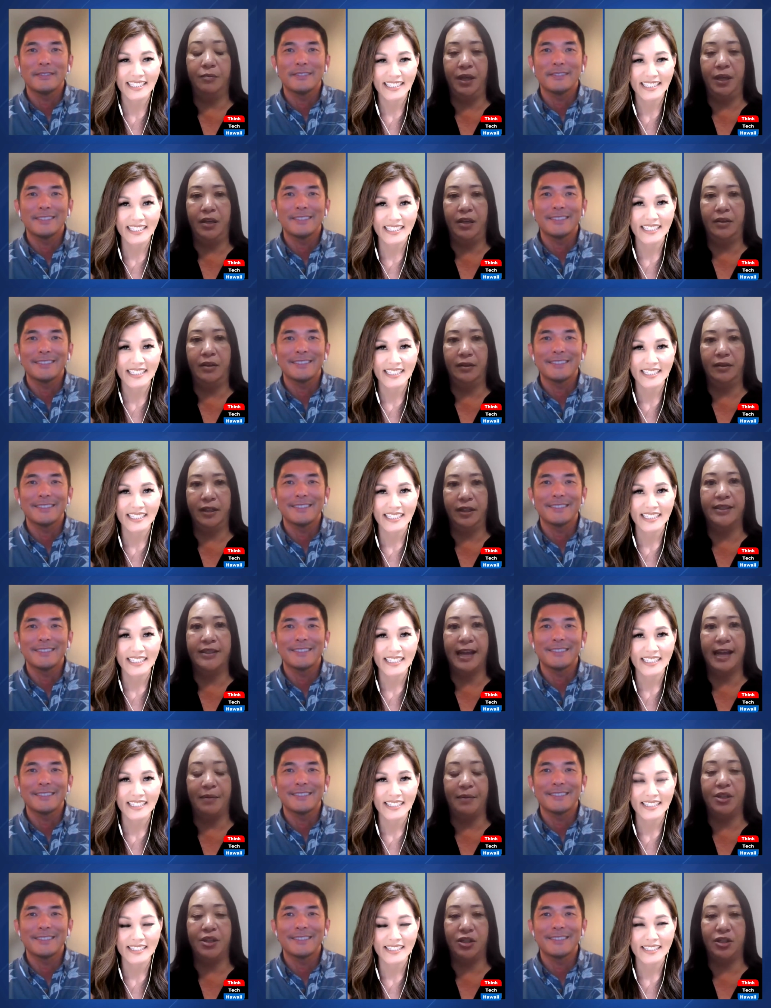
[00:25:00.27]
Speaker 1: could be
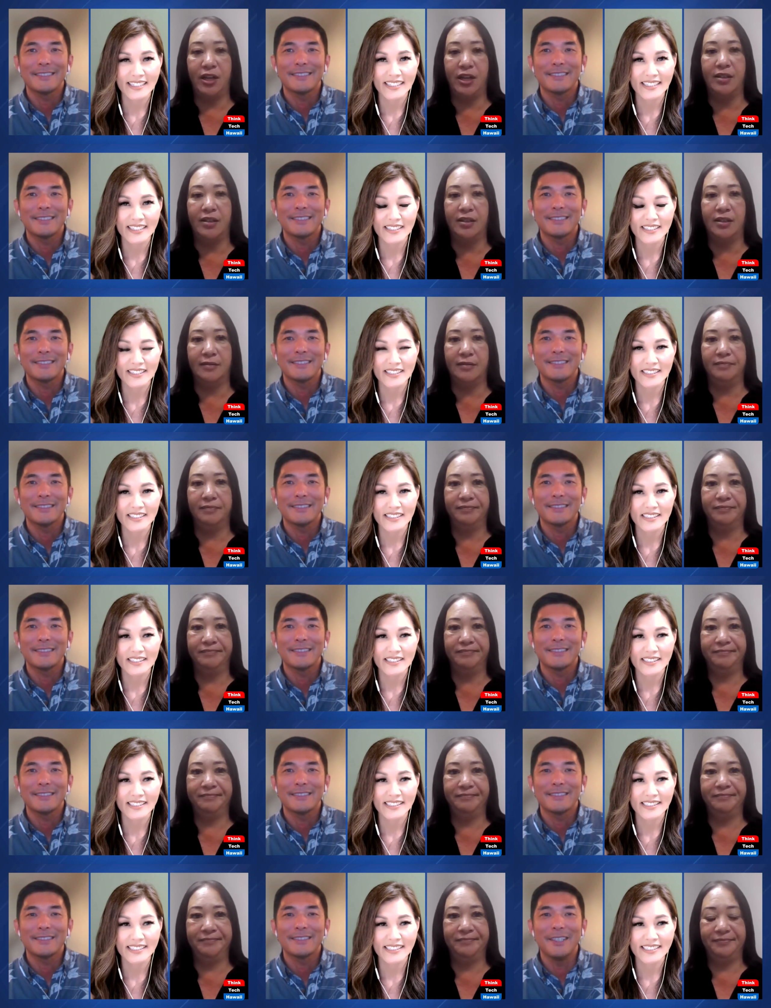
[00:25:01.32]
established. Yes.
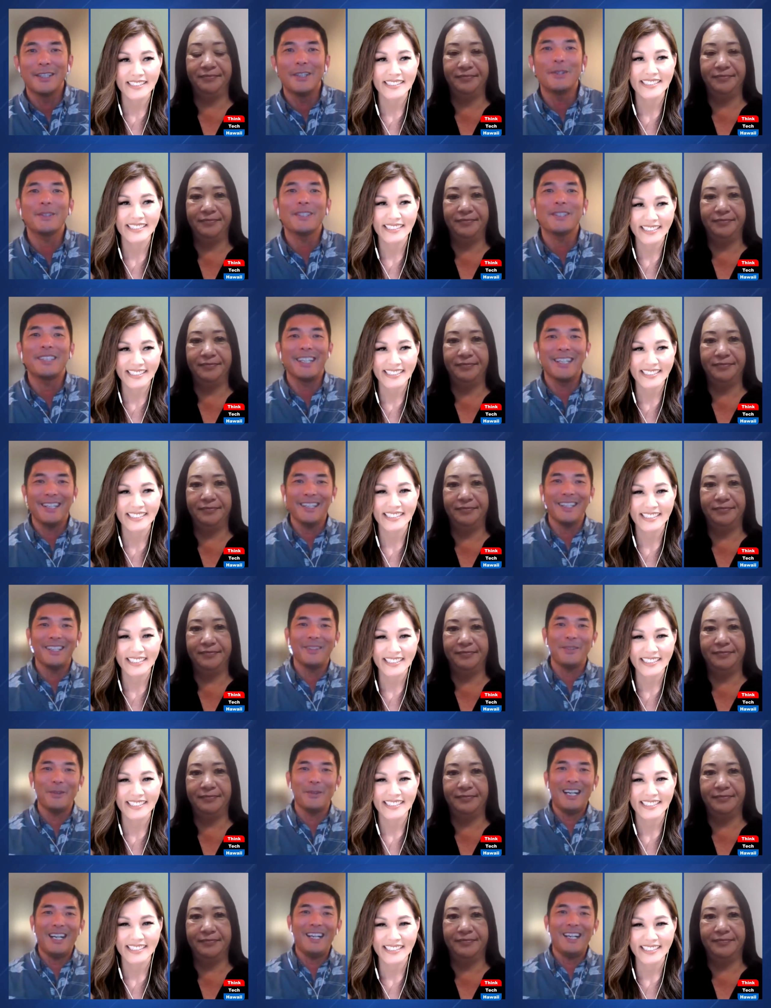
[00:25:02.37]
Speaker 2: Okay.
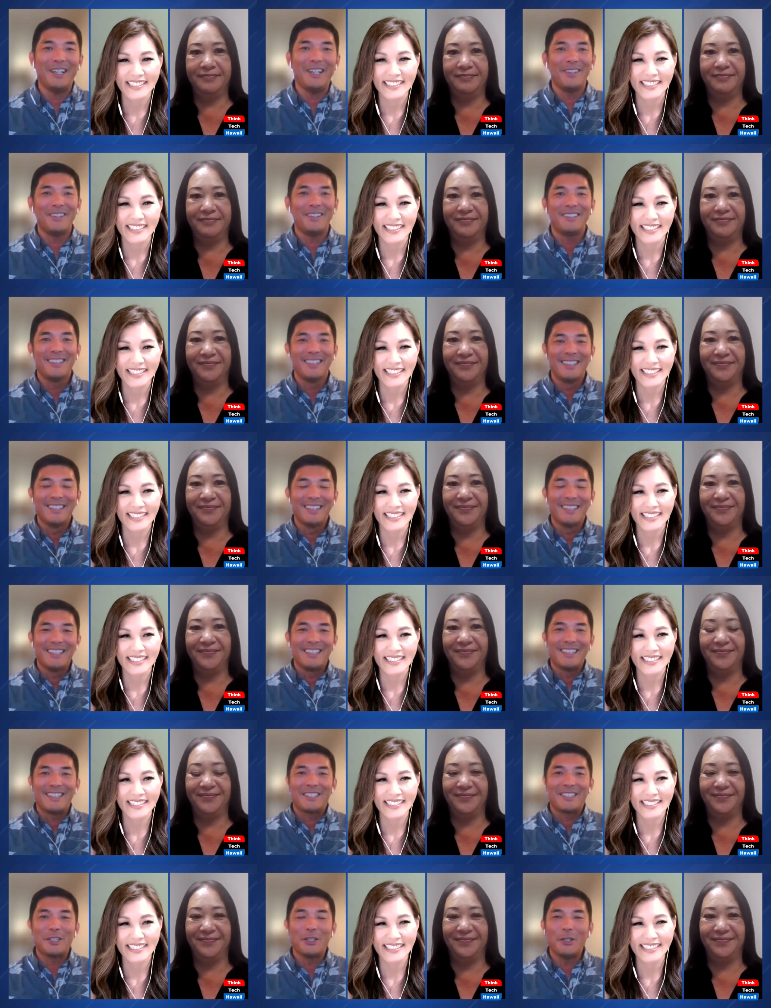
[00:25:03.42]
Wow.
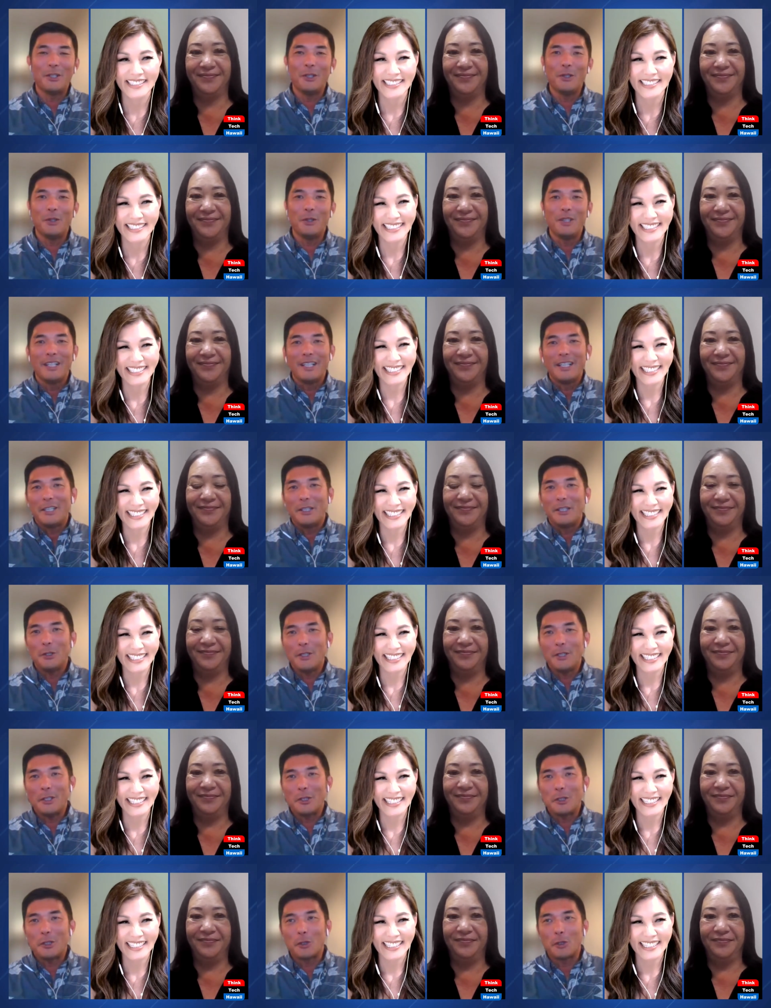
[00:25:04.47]
So, you know,
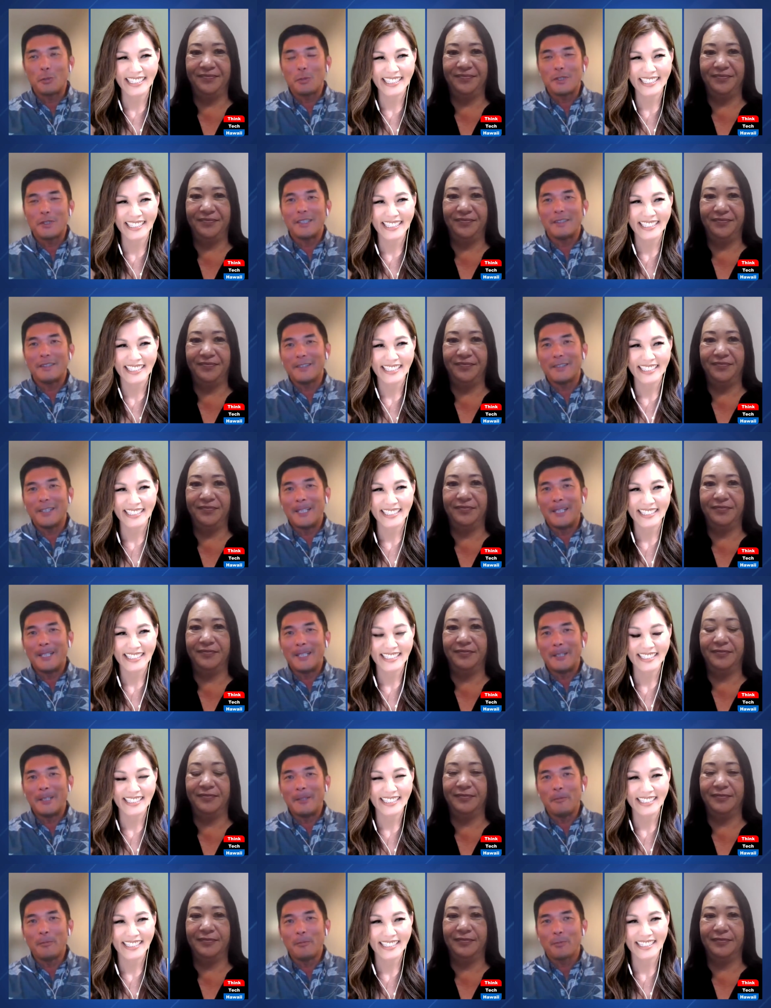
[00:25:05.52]
in terms of
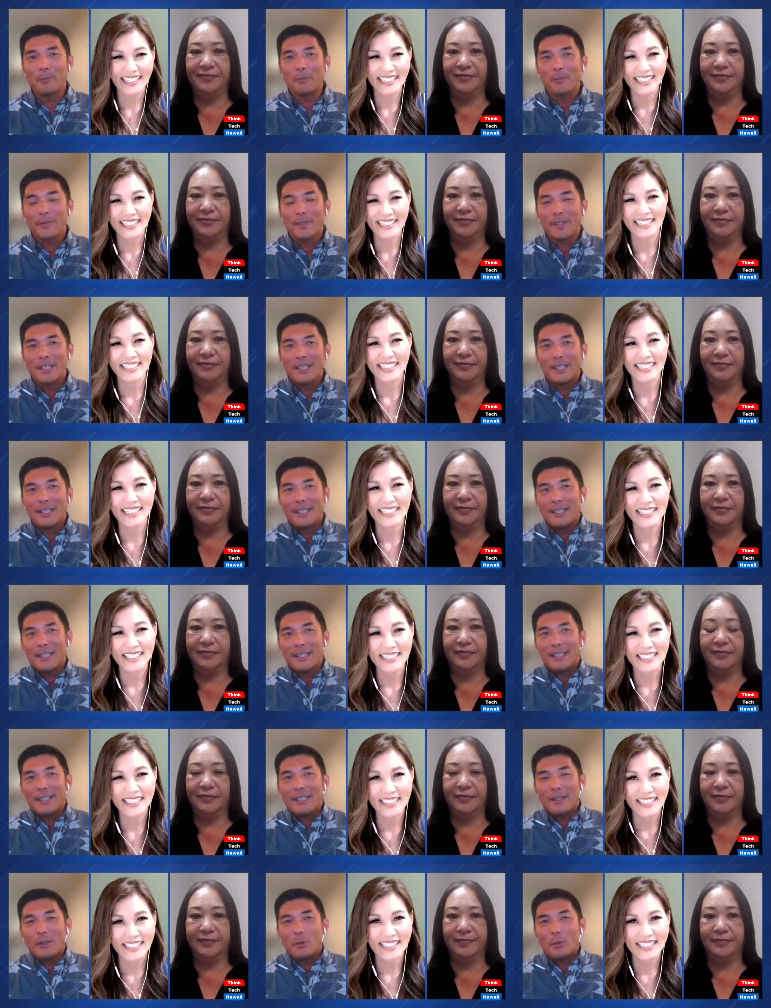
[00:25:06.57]
um,
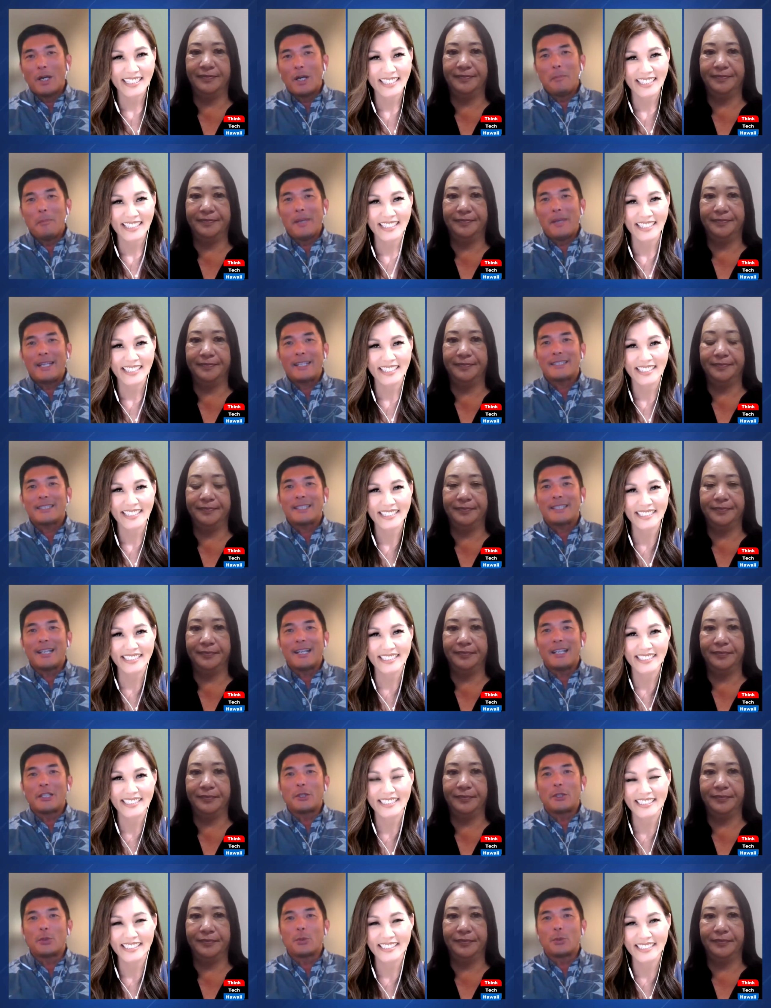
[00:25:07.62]
what makes a